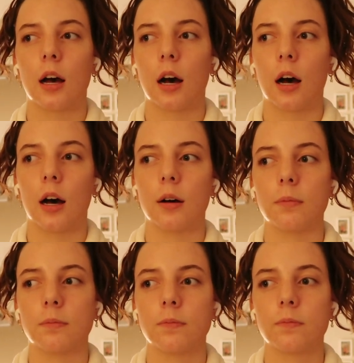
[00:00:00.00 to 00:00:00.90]

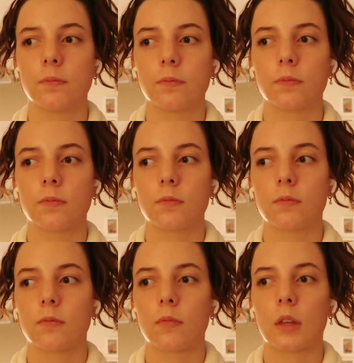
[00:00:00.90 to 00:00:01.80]
Um,
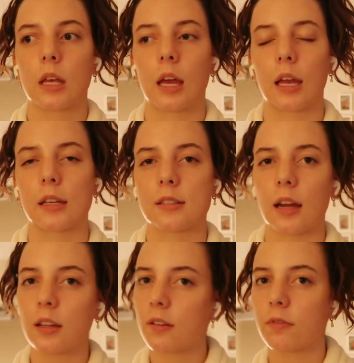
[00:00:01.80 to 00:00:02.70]
and it's
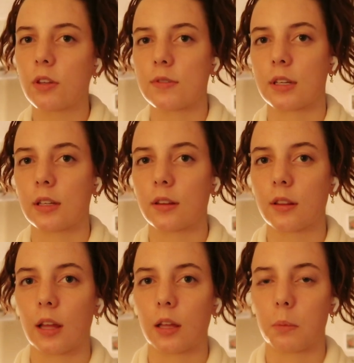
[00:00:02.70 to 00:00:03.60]
kind of confusing,
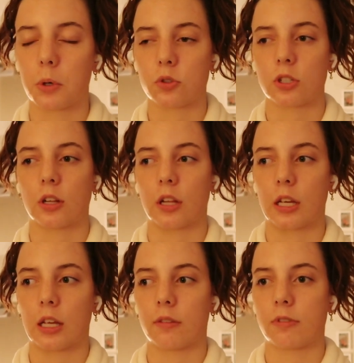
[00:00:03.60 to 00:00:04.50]
like
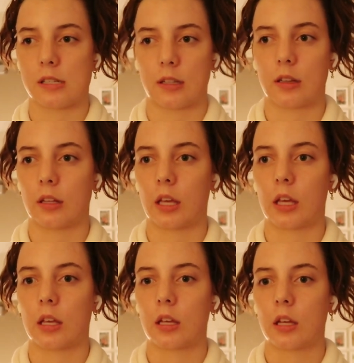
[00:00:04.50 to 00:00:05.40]
emotionally,
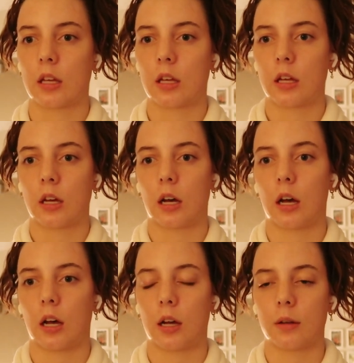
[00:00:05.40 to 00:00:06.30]
physically.
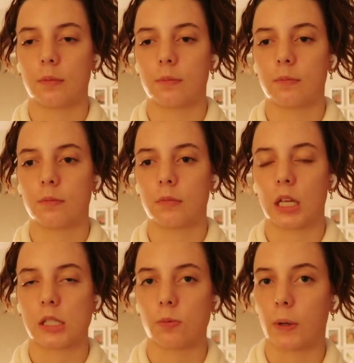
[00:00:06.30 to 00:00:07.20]
Um,
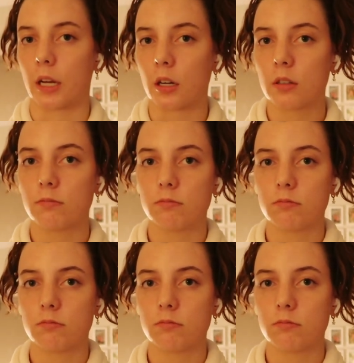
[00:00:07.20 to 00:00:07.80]
it's weird